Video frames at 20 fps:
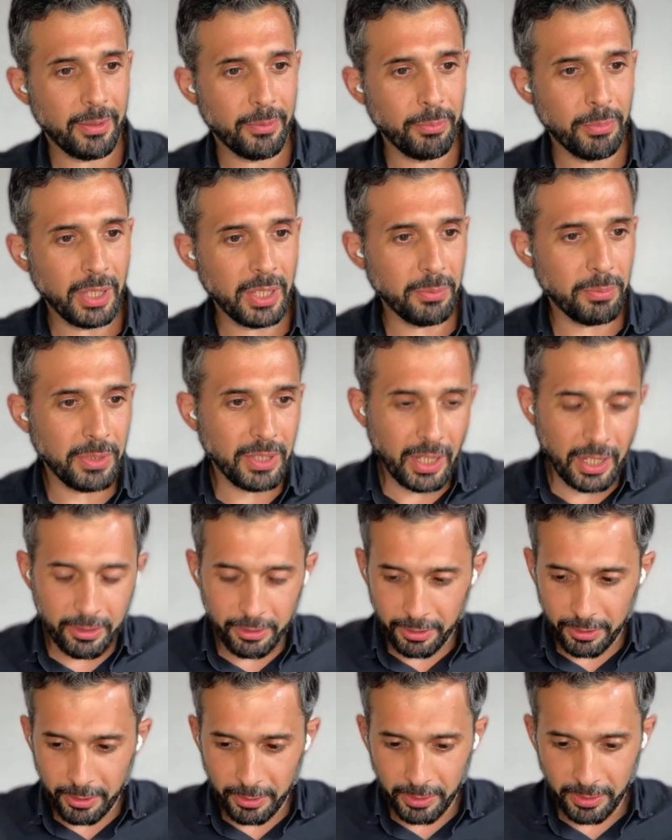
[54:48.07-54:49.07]
maybe, I
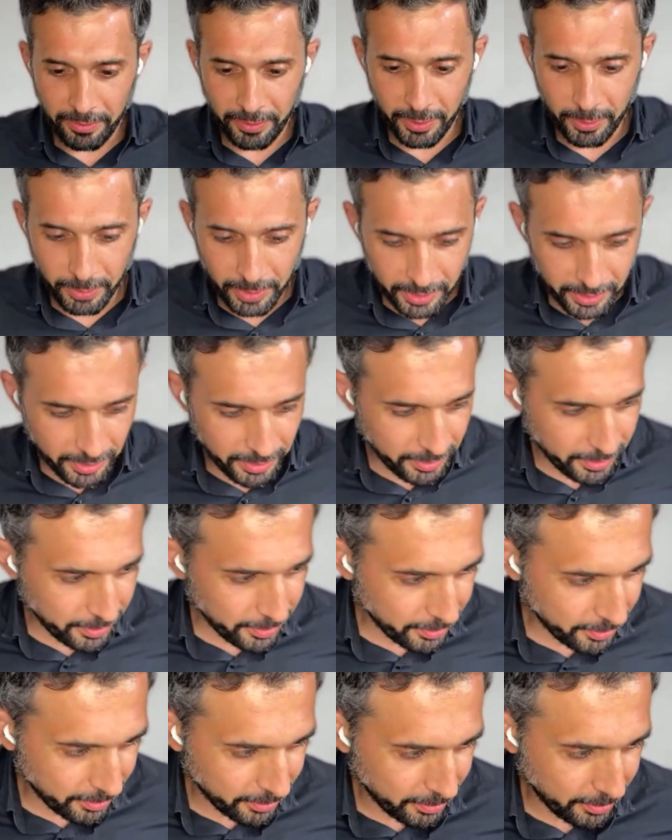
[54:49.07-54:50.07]
don't know if you want
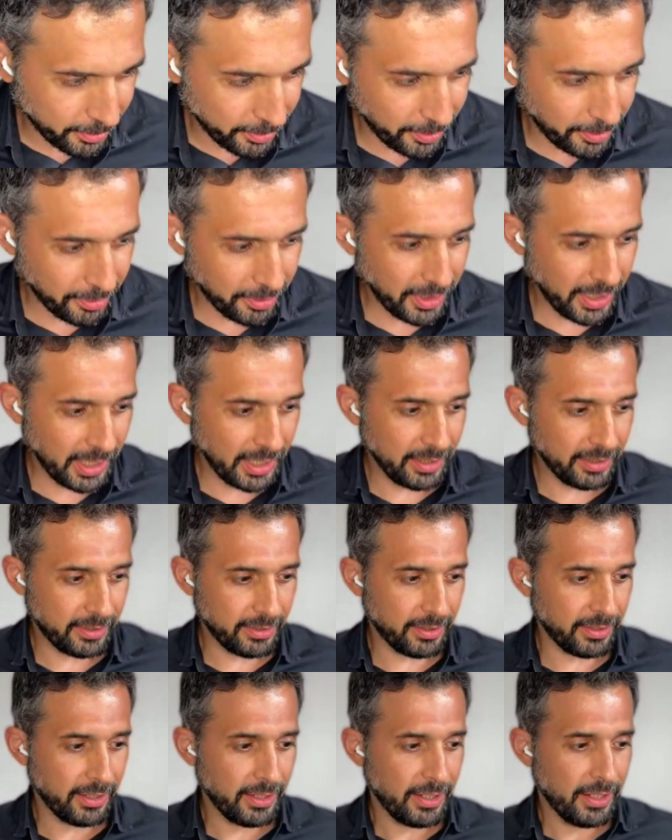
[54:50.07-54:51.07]
to
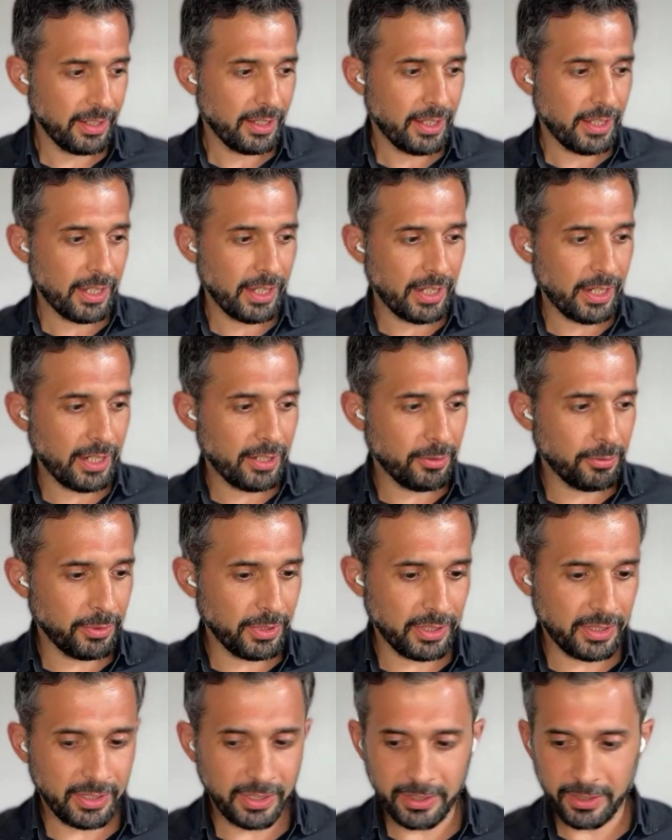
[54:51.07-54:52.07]
create. I don't
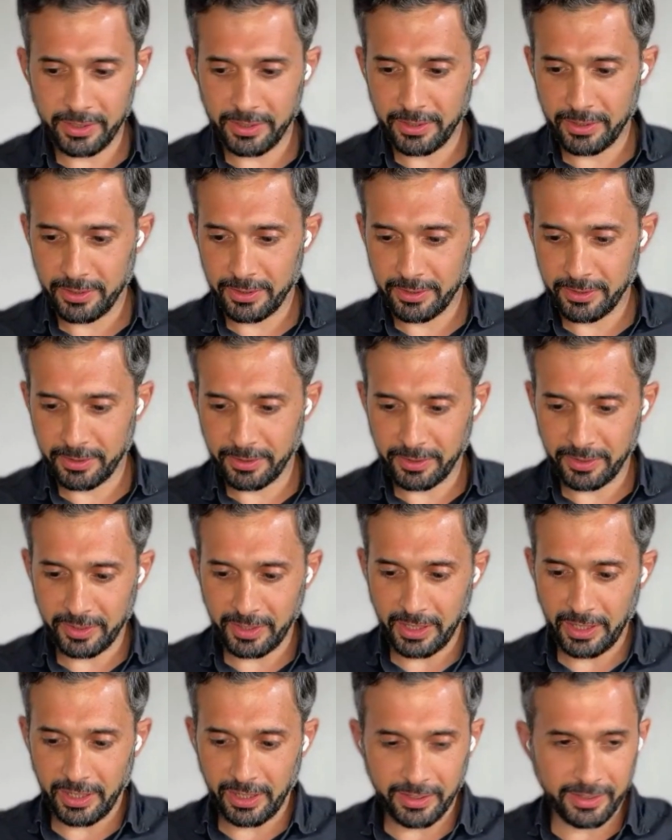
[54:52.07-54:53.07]
want to
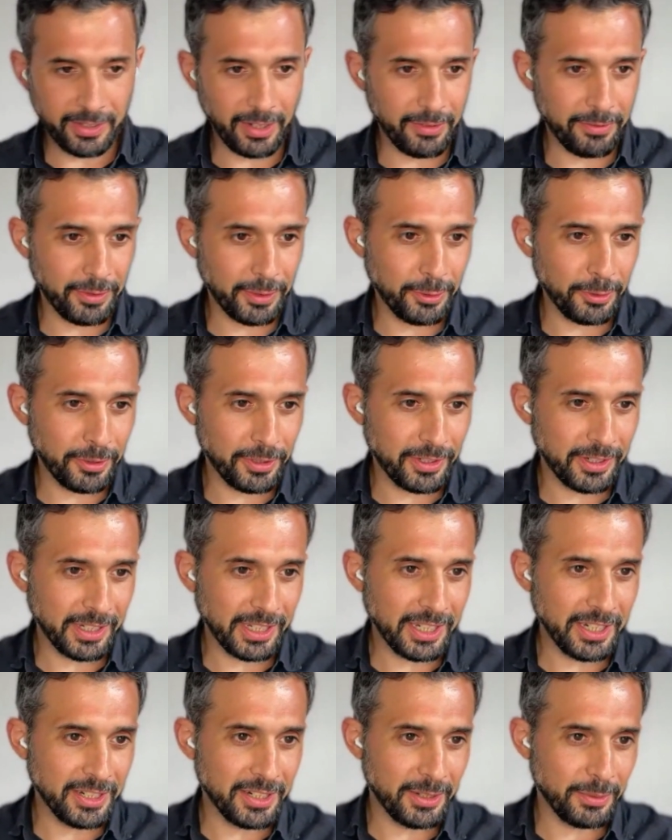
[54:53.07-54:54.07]
say El Salvador
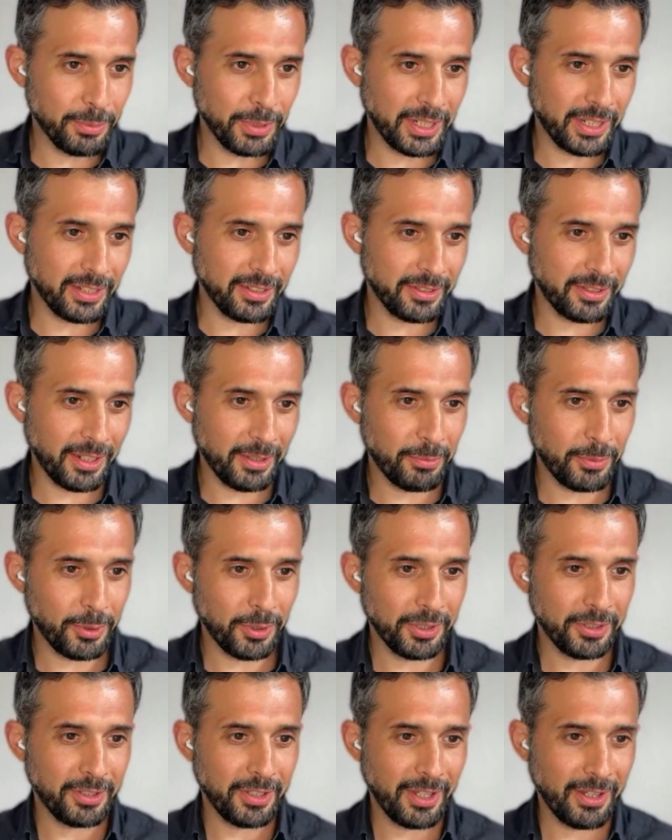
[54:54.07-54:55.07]
here because I'm
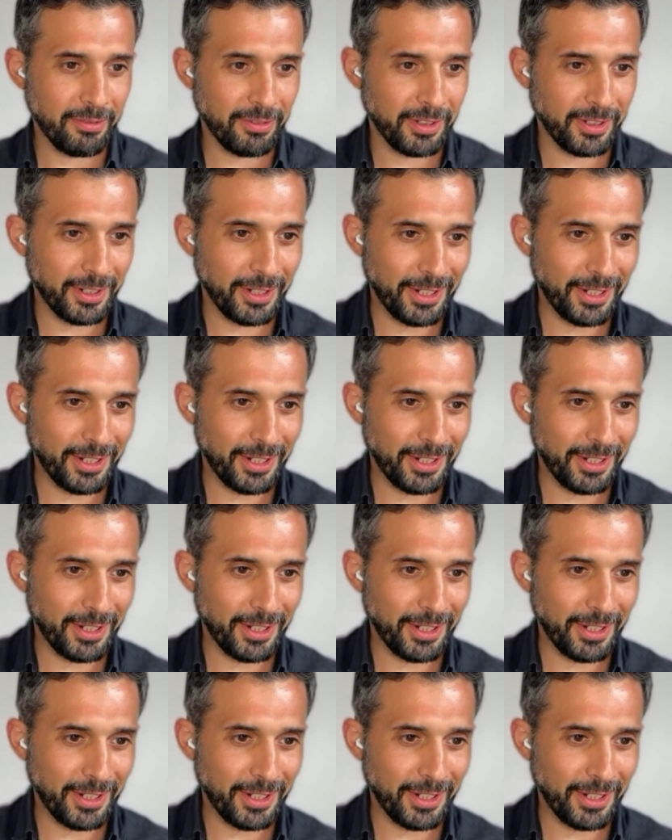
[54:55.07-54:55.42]
going to have